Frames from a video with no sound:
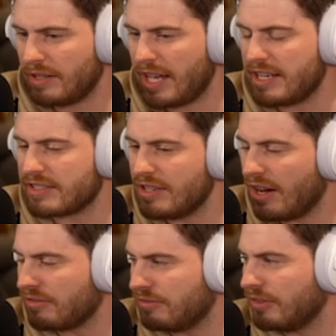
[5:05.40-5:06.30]
is
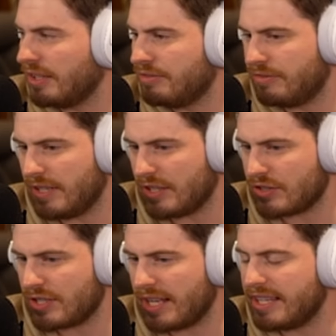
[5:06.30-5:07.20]
not fully
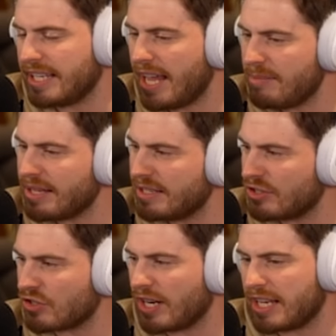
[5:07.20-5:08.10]
finished and the gaming
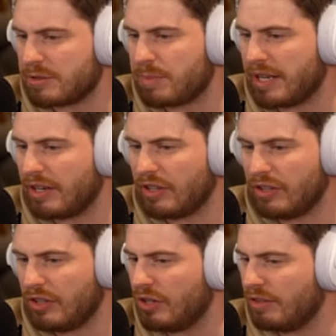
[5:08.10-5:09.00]
industry has been
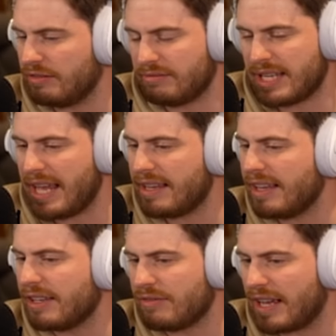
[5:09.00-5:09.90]

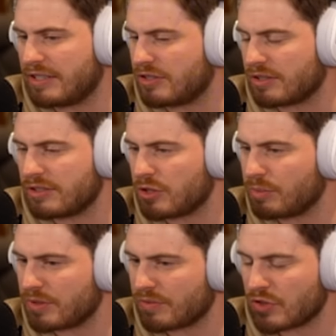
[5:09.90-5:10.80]
taking advantage of
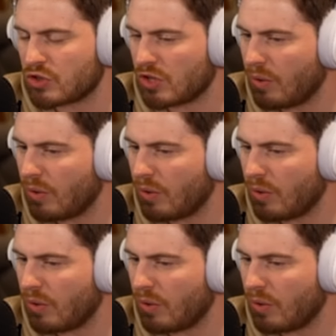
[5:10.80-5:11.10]
consumers for so